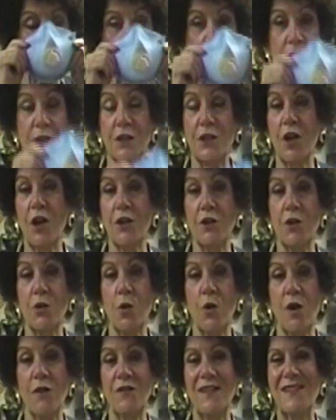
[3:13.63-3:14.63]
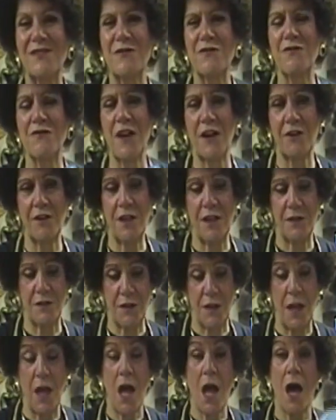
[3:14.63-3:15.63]
put on and off, and it's very
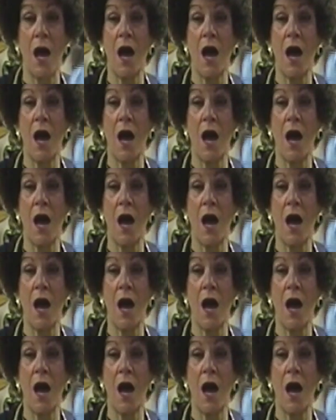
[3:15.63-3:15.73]
easy.